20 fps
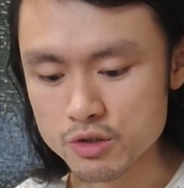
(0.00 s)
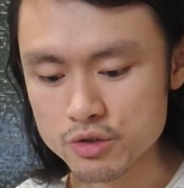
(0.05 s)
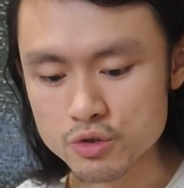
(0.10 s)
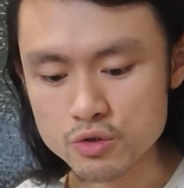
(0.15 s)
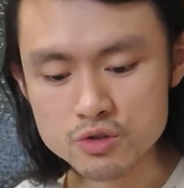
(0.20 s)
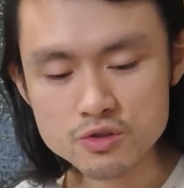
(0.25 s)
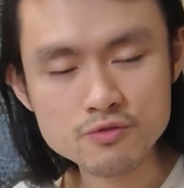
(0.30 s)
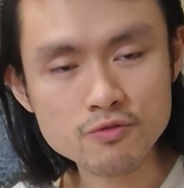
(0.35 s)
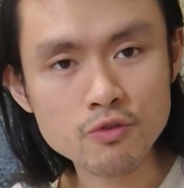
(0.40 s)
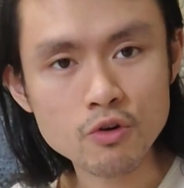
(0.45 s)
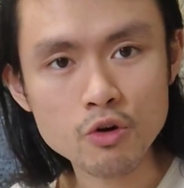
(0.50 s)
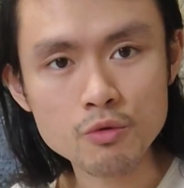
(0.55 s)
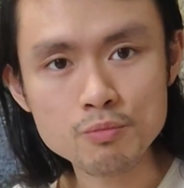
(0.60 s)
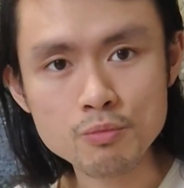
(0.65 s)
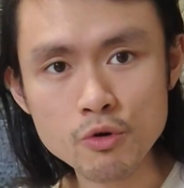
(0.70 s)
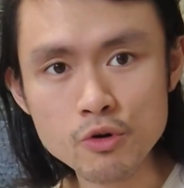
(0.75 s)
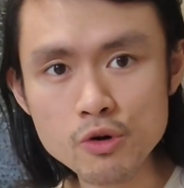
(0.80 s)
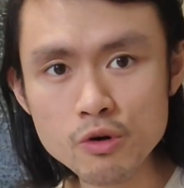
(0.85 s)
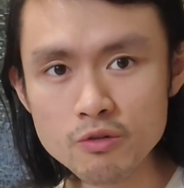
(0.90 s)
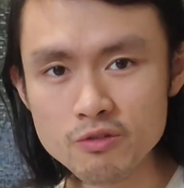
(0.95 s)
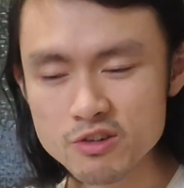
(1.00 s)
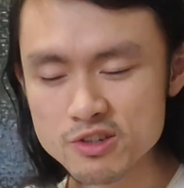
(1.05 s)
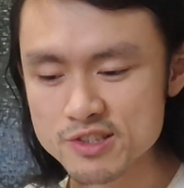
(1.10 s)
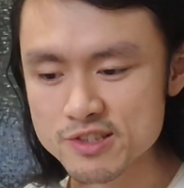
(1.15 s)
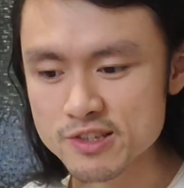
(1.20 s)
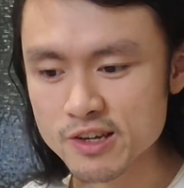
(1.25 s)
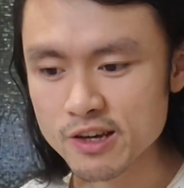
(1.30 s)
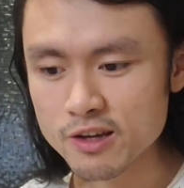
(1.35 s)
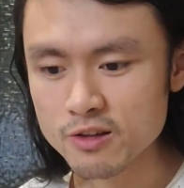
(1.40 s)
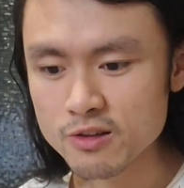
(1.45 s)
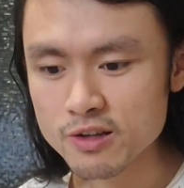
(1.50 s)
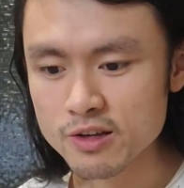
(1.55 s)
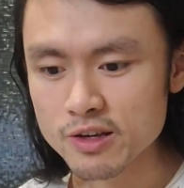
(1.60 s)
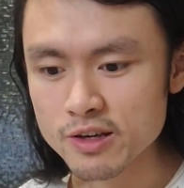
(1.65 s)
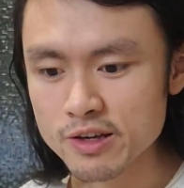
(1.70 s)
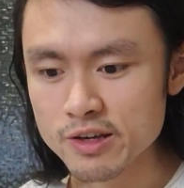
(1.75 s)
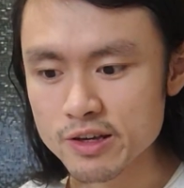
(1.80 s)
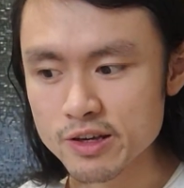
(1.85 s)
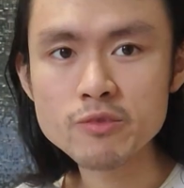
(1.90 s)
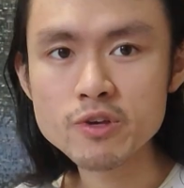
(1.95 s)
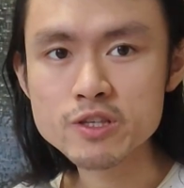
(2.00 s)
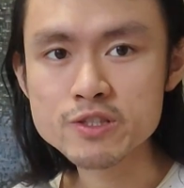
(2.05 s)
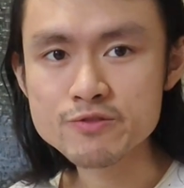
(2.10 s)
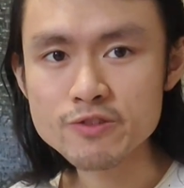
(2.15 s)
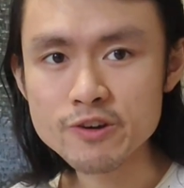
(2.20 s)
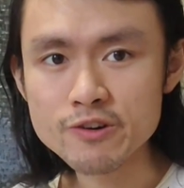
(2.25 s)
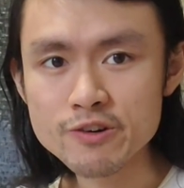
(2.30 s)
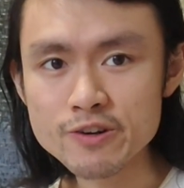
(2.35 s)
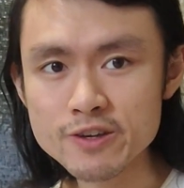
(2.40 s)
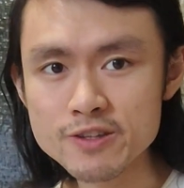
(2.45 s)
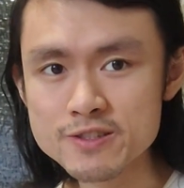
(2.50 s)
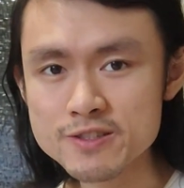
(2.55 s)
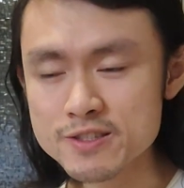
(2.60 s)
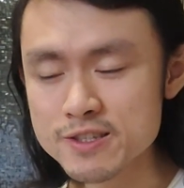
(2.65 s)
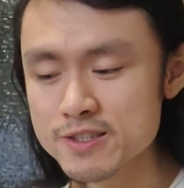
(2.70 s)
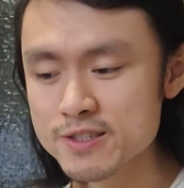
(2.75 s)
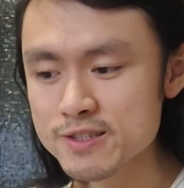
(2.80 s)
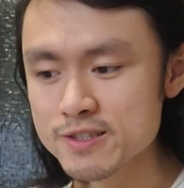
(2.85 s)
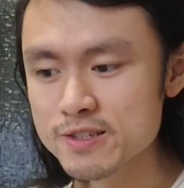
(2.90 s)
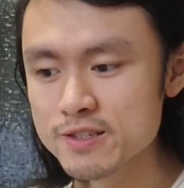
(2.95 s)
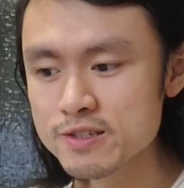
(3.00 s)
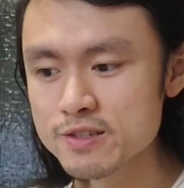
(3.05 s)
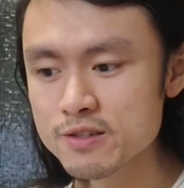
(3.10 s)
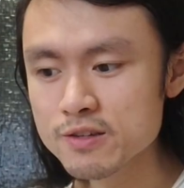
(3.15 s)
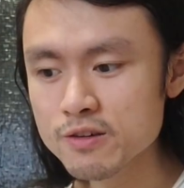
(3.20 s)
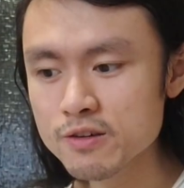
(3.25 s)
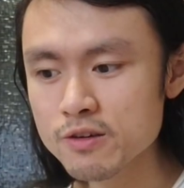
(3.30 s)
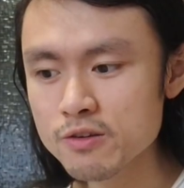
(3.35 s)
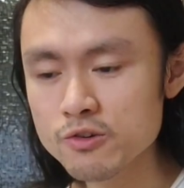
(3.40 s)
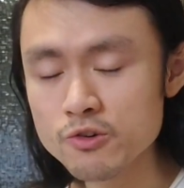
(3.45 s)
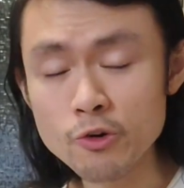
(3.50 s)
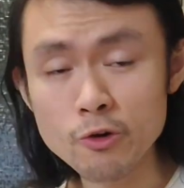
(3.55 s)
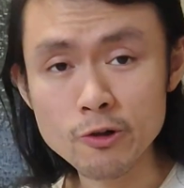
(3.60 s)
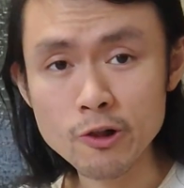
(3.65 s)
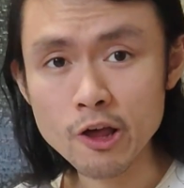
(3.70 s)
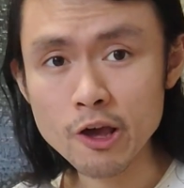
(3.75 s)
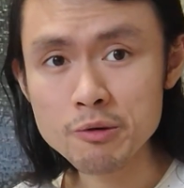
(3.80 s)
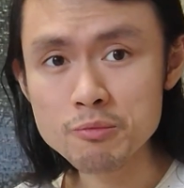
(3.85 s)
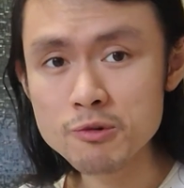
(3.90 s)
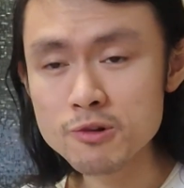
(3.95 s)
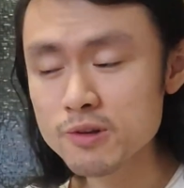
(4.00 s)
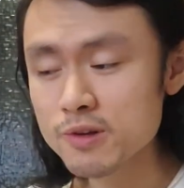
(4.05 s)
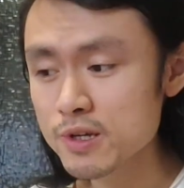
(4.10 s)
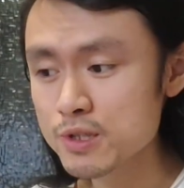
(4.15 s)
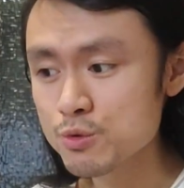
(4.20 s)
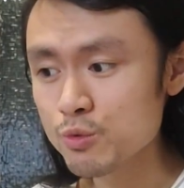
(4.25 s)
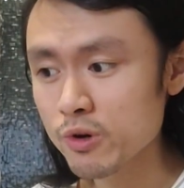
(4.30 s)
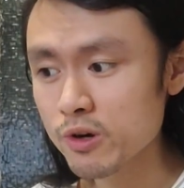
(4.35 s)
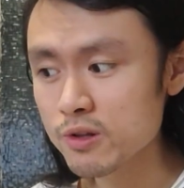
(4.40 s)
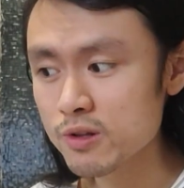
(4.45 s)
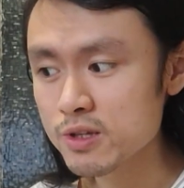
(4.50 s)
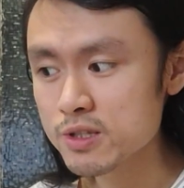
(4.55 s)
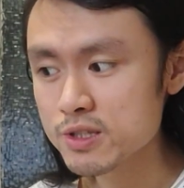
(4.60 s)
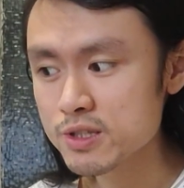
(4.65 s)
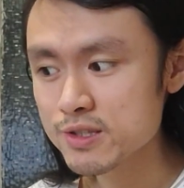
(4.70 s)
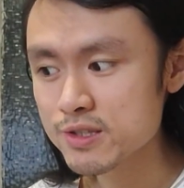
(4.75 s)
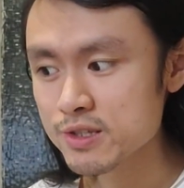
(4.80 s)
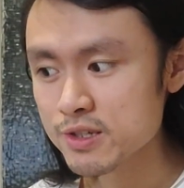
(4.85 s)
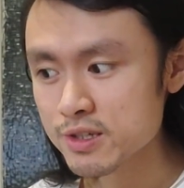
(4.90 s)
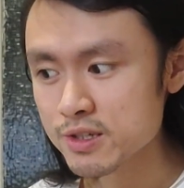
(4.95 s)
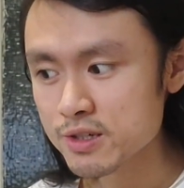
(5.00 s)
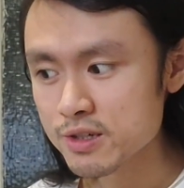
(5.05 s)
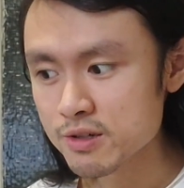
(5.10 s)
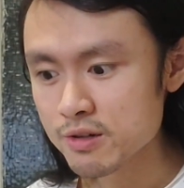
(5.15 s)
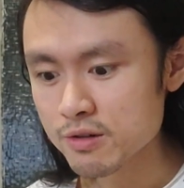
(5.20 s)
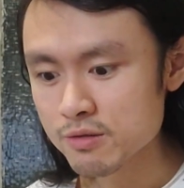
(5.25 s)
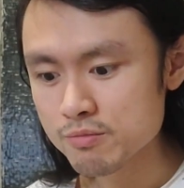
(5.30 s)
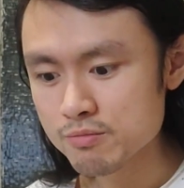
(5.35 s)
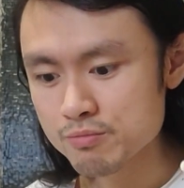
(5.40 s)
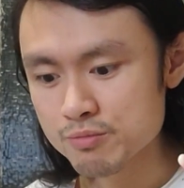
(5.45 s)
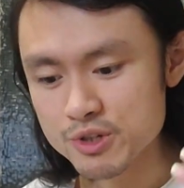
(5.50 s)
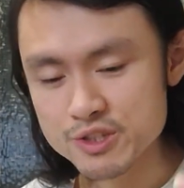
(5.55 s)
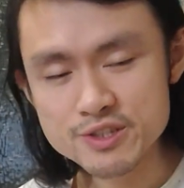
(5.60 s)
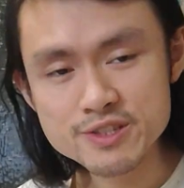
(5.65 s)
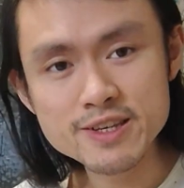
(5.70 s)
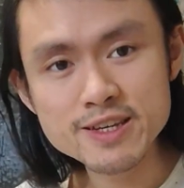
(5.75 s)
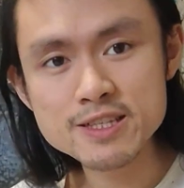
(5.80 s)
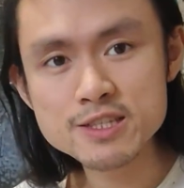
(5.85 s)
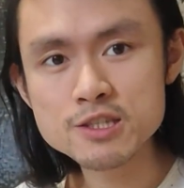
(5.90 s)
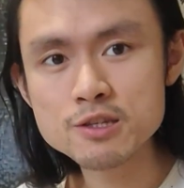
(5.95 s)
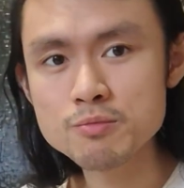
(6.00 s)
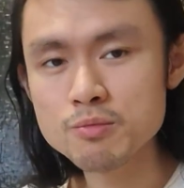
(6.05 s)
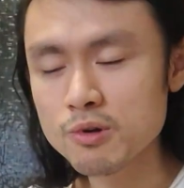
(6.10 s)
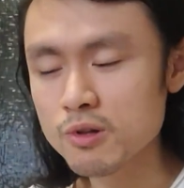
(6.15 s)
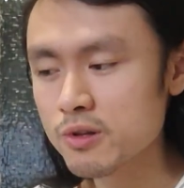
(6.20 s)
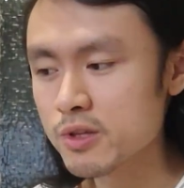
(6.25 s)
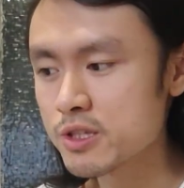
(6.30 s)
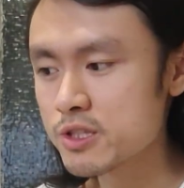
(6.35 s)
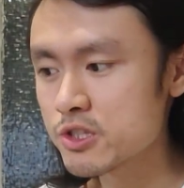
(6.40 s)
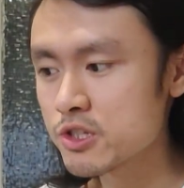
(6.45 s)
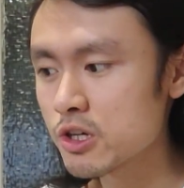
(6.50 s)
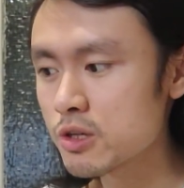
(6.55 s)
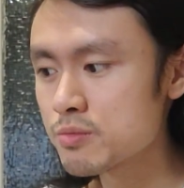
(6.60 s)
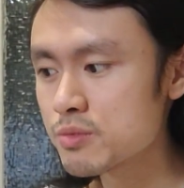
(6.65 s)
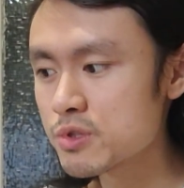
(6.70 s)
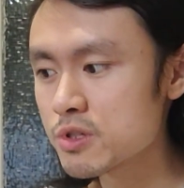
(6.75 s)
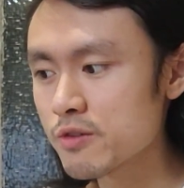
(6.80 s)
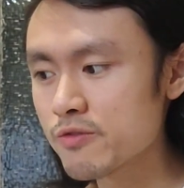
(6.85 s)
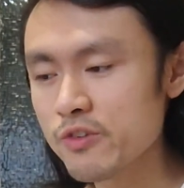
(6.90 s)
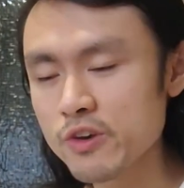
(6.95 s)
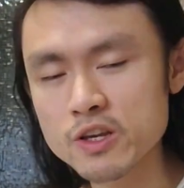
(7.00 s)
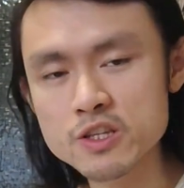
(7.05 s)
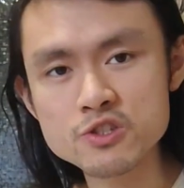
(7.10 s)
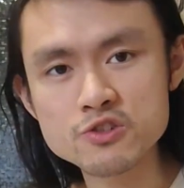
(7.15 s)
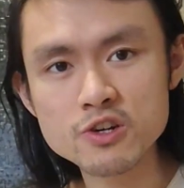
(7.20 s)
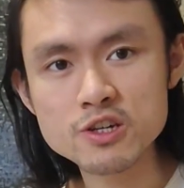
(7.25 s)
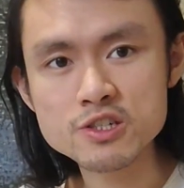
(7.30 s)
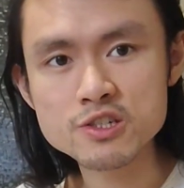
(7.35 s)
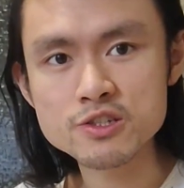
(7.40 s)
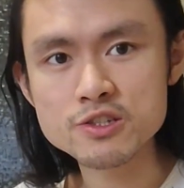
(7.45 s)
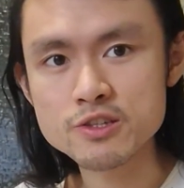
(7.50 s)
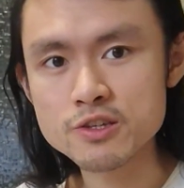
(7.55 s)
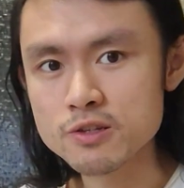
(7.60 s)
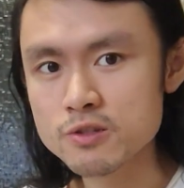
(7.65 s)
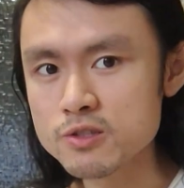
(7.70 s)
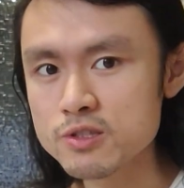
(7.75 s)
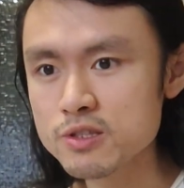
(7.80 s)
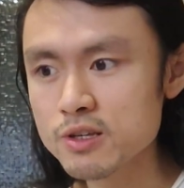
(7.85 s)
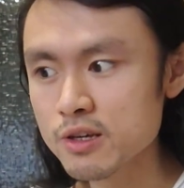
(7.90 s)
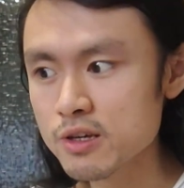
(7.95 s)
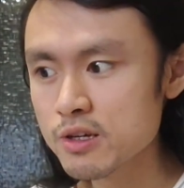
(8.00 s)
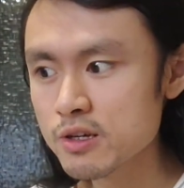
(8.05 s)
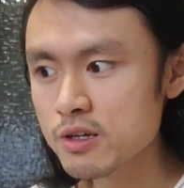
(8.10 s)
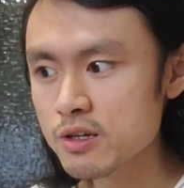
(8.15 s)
used for pour-over style is very consistent, reliable, as well as predictable in terms of extraction yields.